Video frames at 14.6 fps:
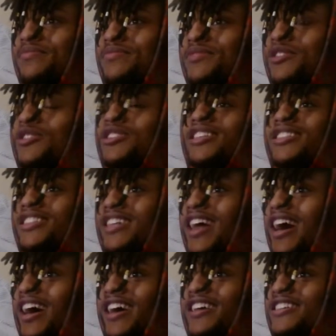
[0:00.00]
You're just into
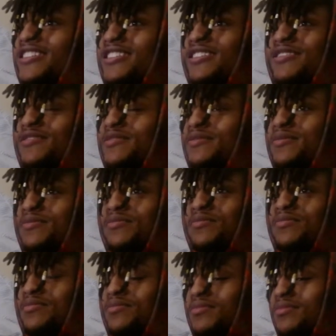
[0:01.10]
guys.
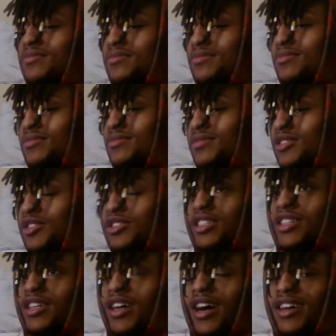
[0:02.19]
You're just
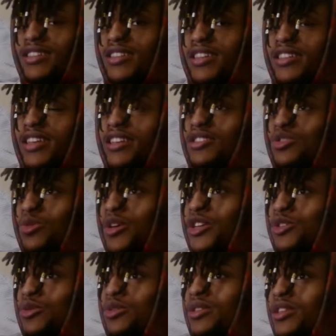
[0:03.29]
into guys like that, to where
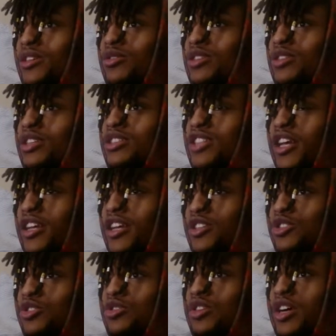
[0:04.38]
you will literally
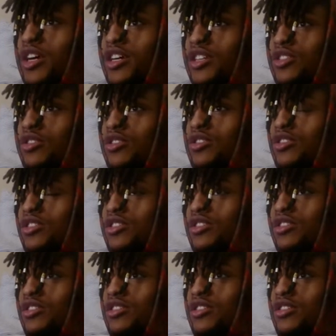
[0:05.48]
change your
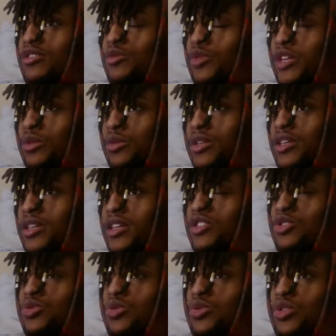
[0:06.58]
wee wee
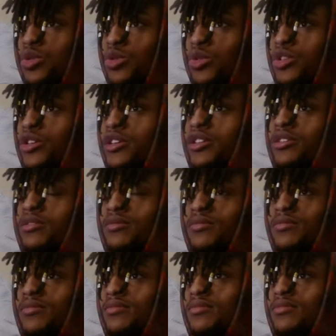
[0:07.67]
into a cooter.
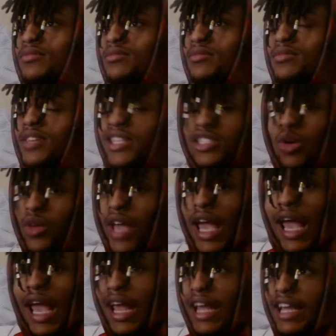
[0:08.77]
It's
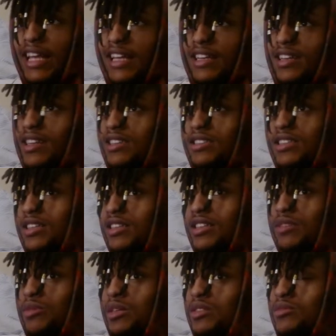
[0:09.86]
okay. It's nothing
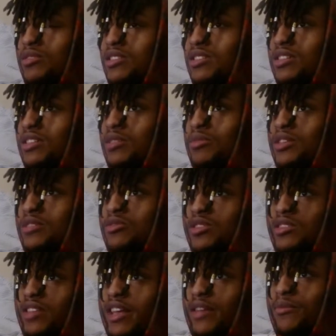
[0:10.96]
to be
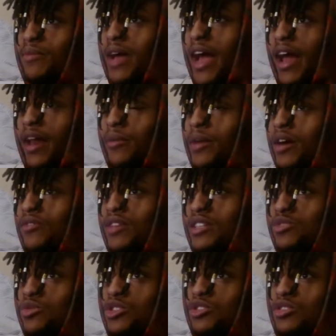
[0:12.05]
like mad about. If
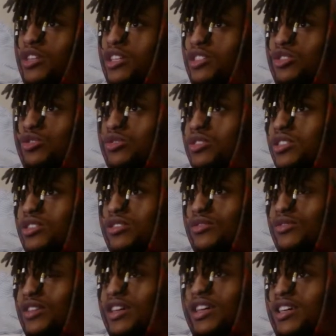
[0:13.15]
that's what you're into.
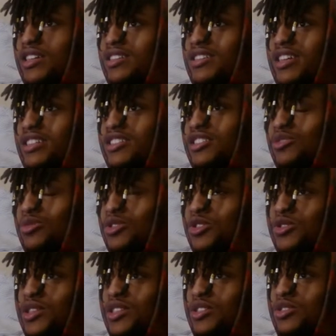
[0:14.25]
That's just what
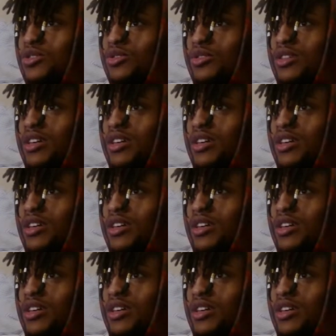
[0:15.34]
you're into.